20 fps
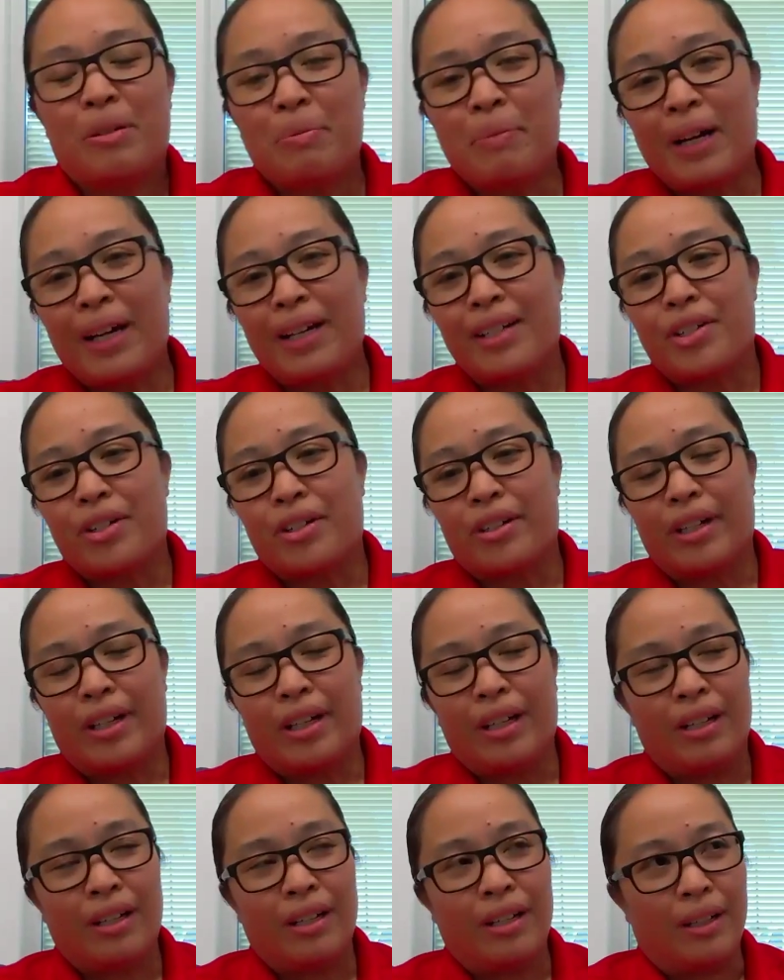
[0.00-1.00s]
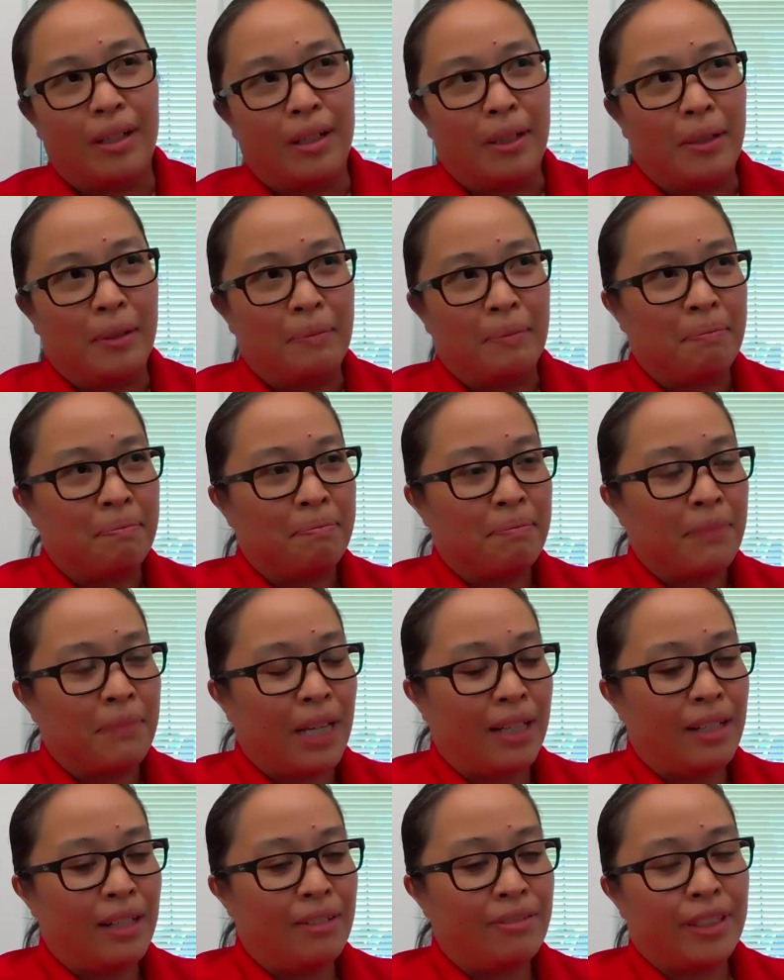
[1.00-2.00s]
with my journey, um,
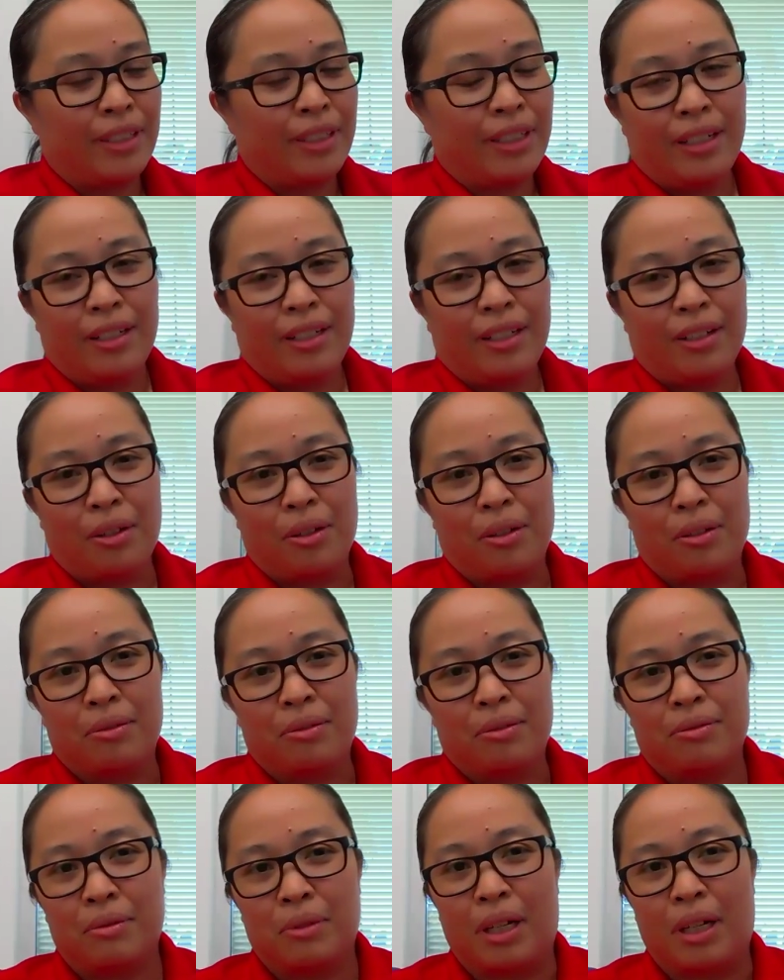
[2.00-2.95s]
I definitely didn't know